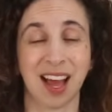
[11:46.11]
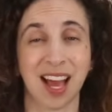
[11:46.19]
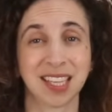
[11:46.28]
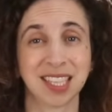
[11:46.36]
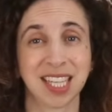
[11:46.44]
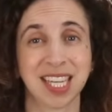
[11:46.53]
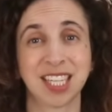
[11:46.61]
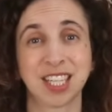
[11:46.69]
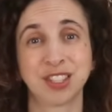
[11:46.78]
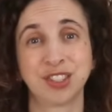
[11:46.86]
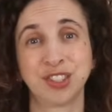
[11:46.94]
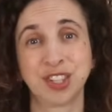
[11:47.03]

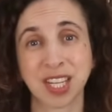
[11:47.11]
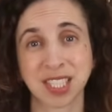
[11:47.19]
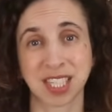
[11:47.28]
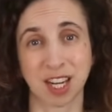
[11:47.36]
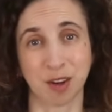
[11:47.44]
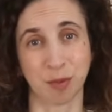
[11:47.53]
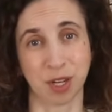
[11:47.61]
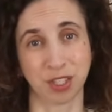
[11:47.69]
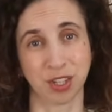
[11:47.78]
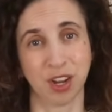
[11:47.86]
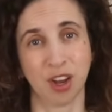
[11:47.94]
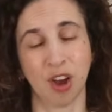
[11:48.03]
highlighting just how
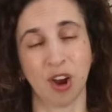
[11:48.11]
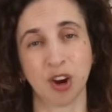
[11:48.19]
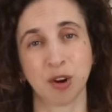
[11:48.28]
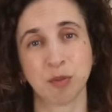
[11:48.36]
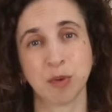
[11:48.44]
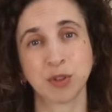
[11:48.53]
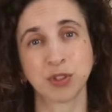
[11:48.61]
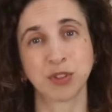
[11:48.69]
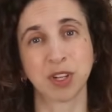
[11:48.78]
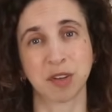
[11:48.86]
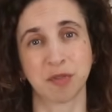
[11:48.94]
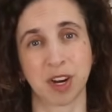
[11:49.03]
much our
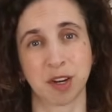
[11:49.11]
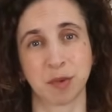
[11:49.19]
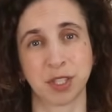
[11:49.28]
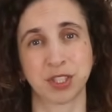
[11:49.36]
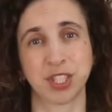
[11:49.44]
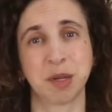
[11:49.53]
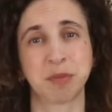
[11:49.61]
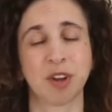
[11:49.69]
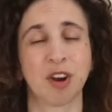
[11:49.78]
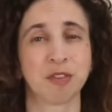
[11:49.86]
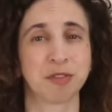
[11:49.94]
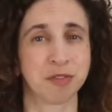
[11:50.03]
emotional environment shapes
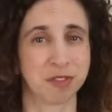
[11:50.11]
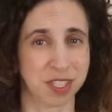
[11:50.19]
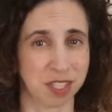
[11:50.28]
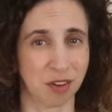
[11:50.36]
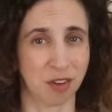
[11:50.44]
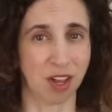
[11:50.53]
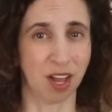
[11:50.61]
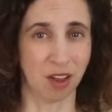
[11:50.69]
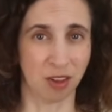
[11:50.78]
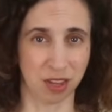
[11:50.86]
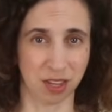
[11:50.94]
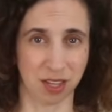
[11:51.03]
our physical health.